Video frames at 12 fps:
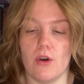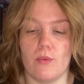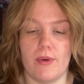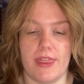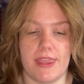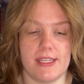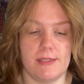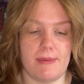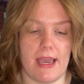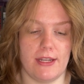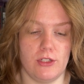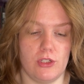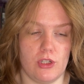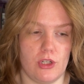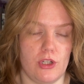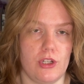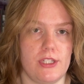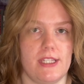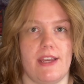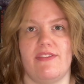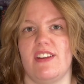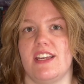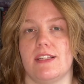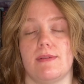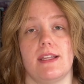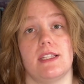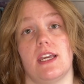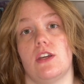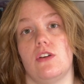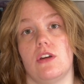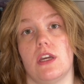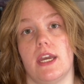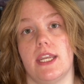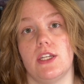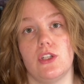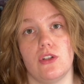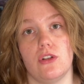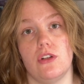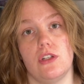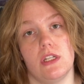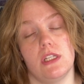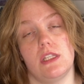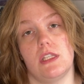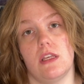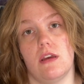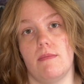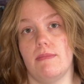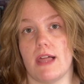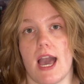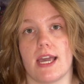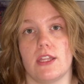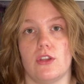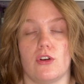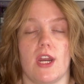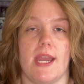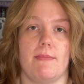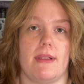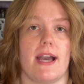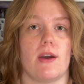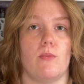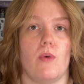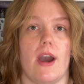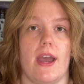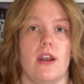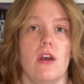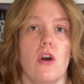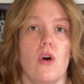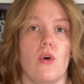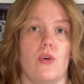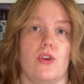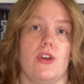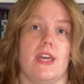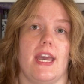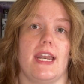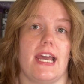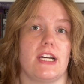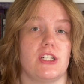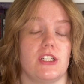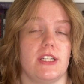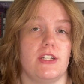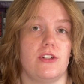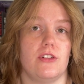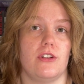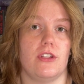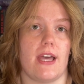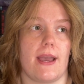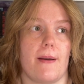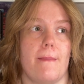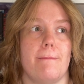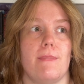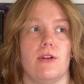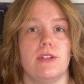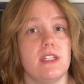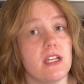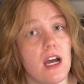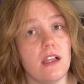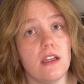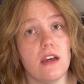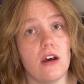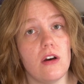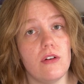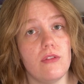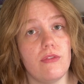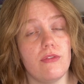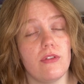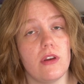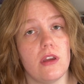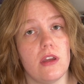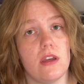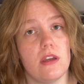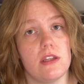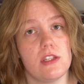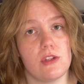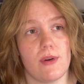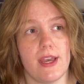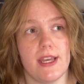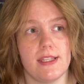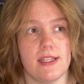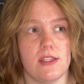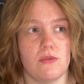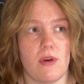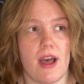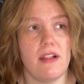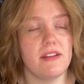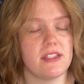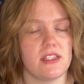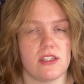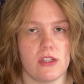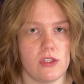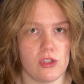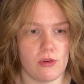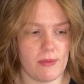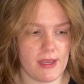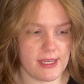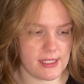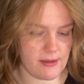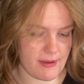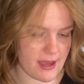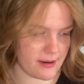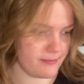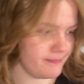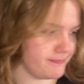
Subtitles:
With this pattern too, Stephanie explains like you can do just the black and the cream, black and white, or you can actually do like a multicolor of squares as well. It's a super easy pattern.